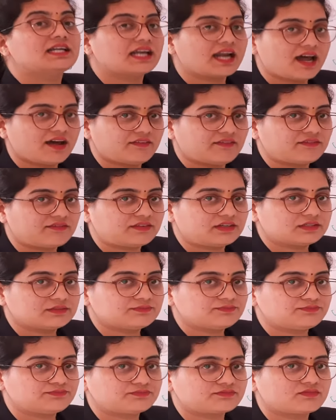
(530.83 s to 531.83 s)
drought.
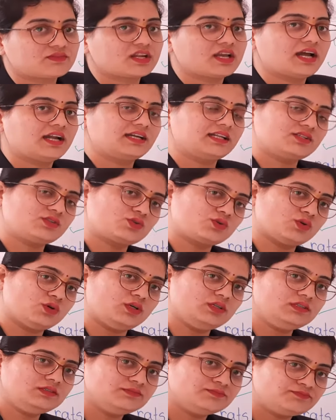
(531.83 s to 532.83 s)

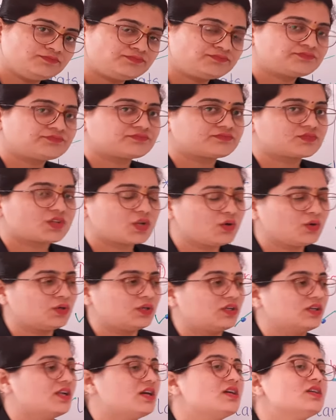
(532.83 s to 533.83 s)
Understood?
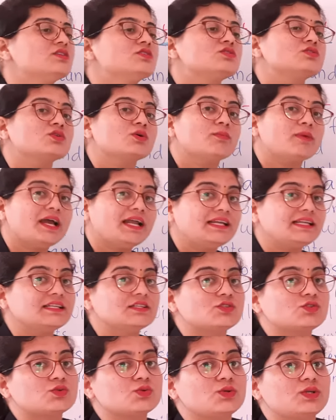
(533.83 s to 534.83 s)
Good. So my
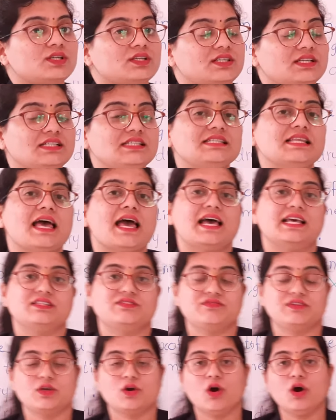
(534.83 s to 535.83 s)
dear students,
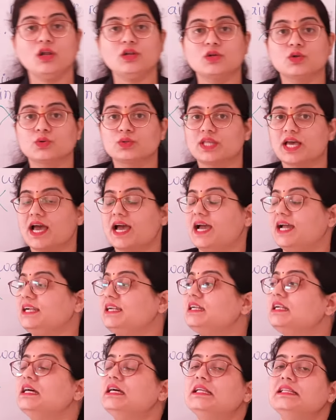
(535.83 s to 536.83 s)
as we all know
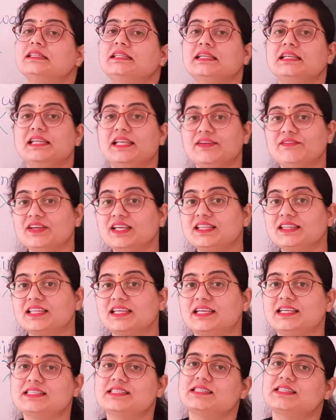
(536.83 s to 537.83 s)
that the living
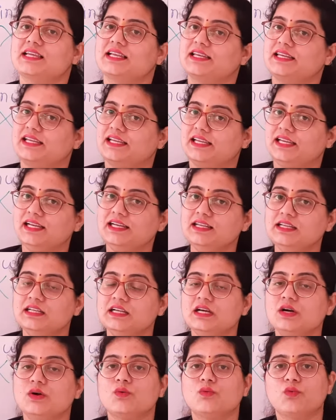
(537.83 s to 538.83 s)
things, they
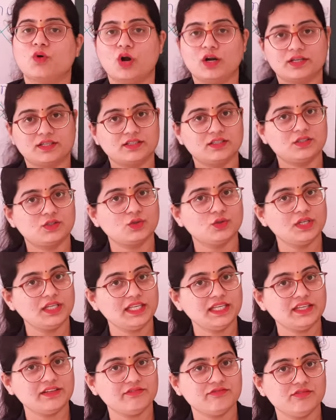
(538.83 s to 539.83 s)
need water to
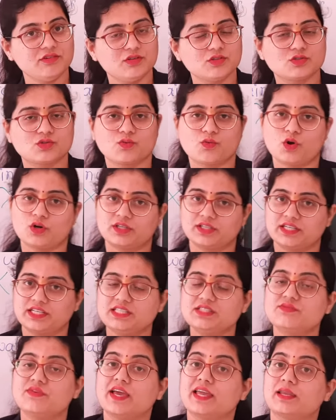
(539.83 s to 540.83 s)
live. So water
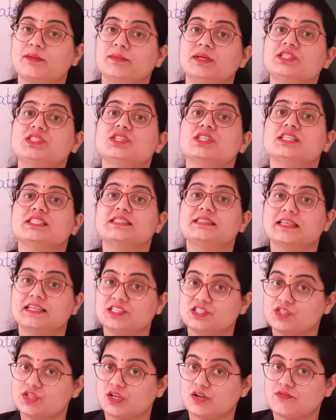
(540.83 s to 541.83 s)
is very much
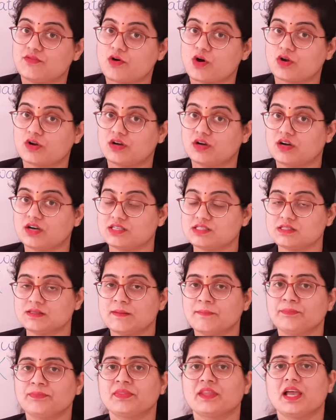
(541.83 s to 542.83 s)
essential for
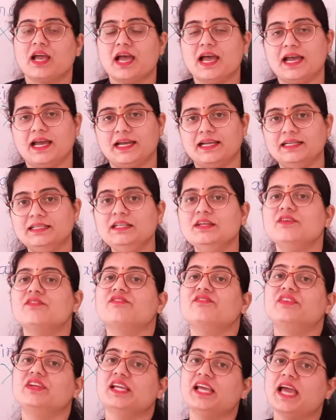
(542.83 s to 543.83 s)
us and we